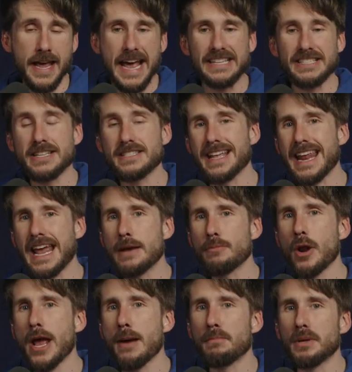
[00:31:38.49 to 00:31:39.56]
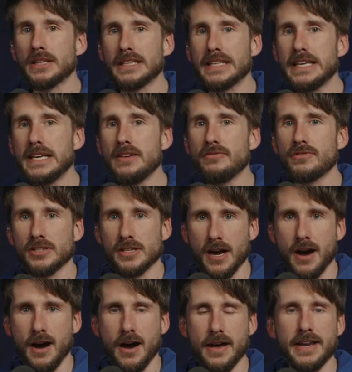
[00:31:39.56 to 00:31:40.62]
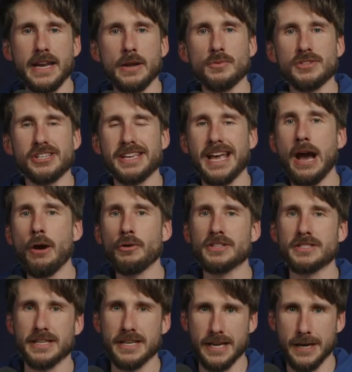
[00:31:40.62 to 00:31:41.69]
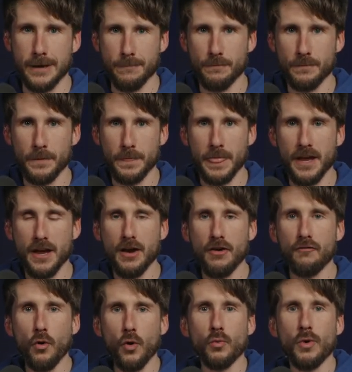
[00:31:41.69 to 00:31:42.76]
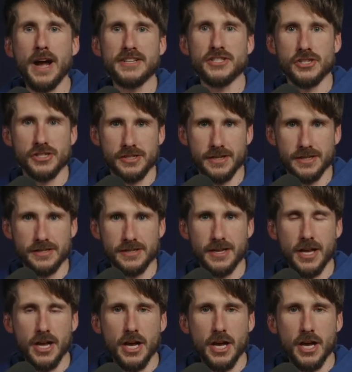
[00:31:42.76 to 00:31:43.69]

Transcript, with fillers: it says that Abraham believed God and it was accounted to him for righteousness.